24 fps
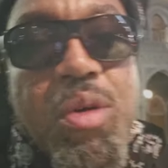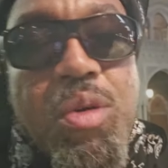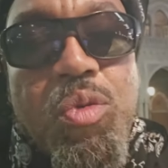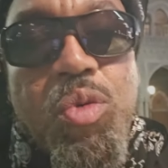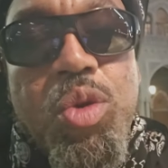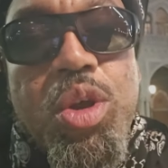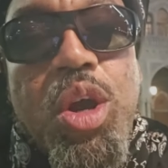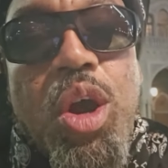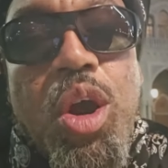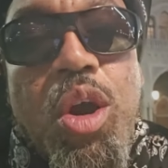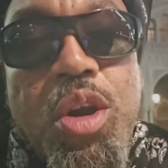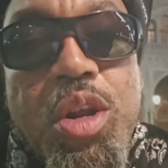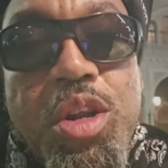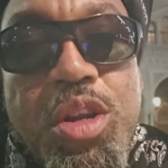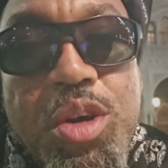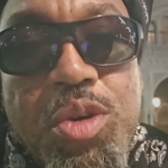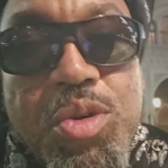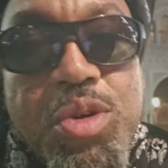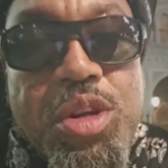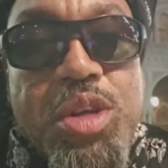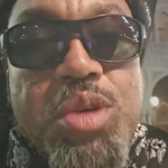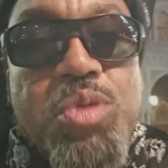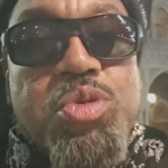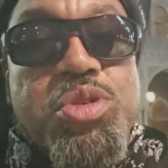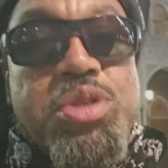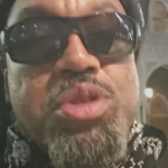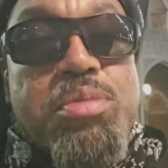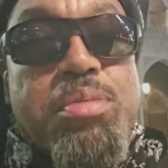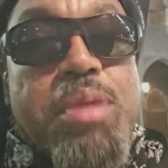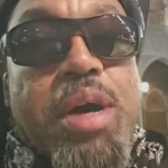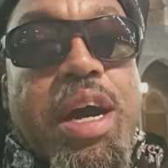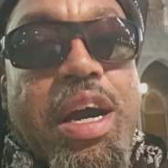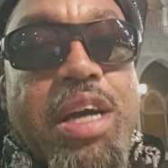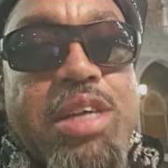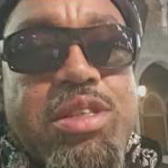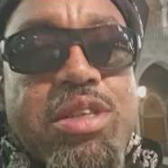we already know that it was a
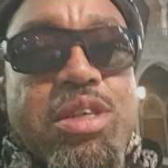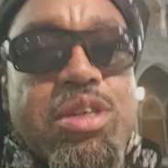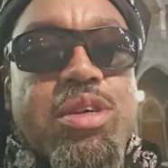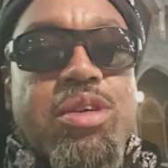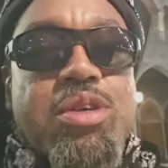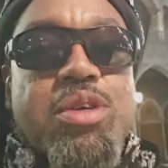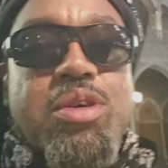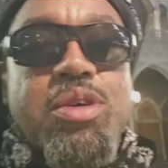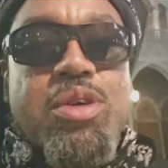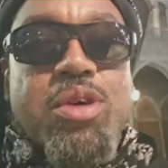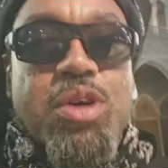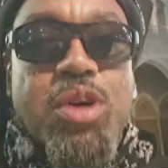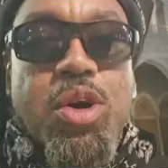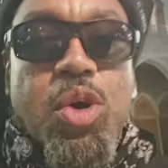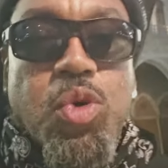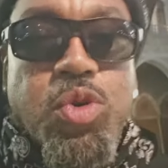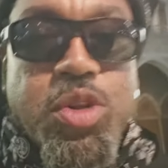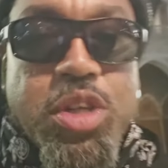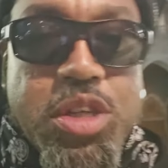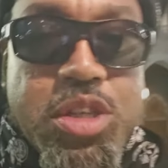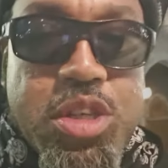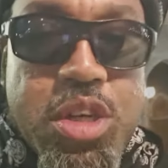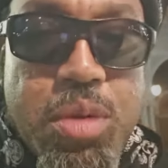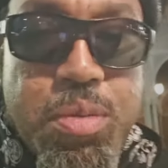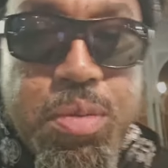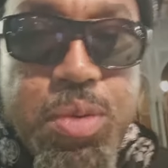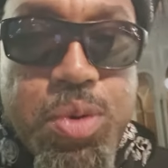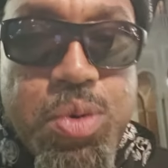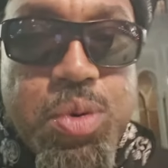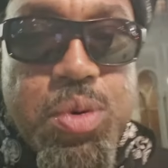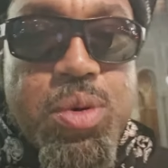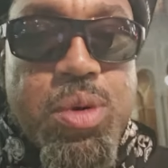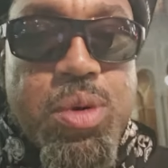mosque, a holy temple,